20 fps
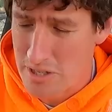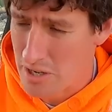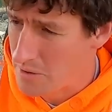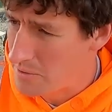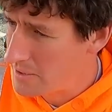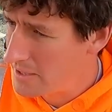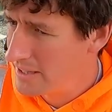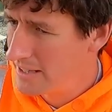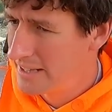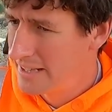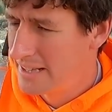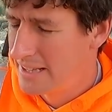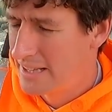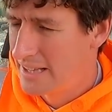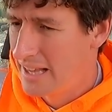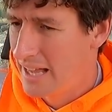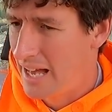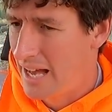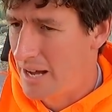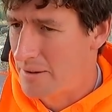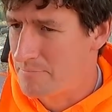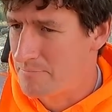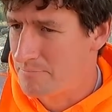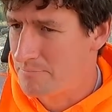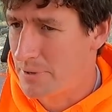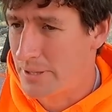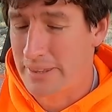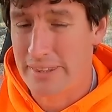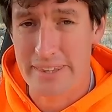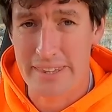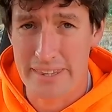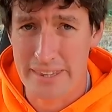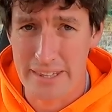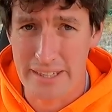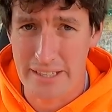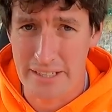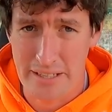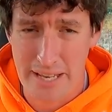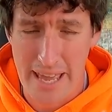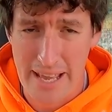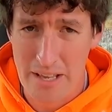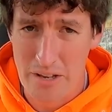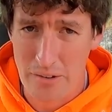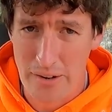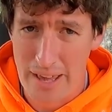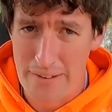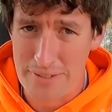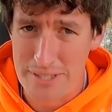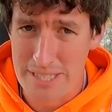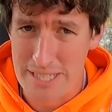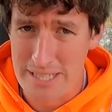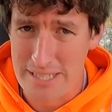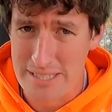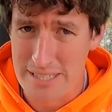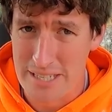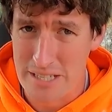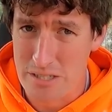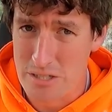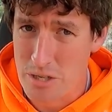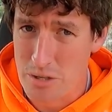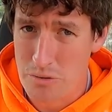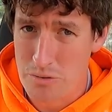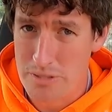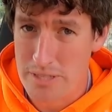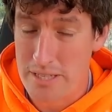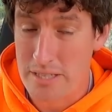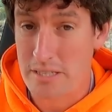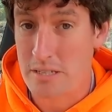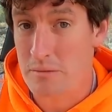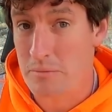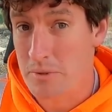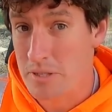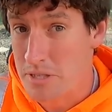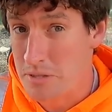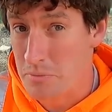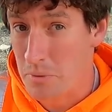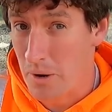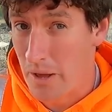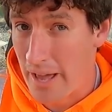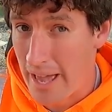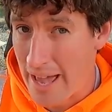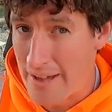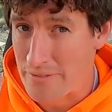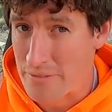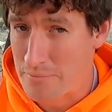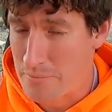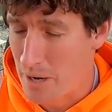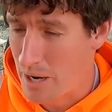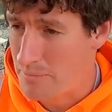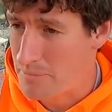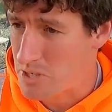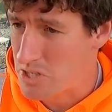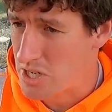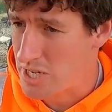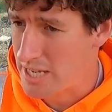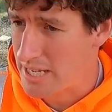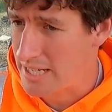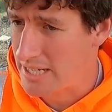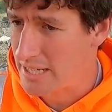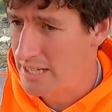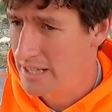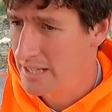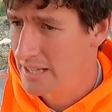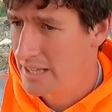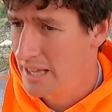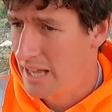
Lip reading: So but Encon have a DC2 system, which is what I have in my machine.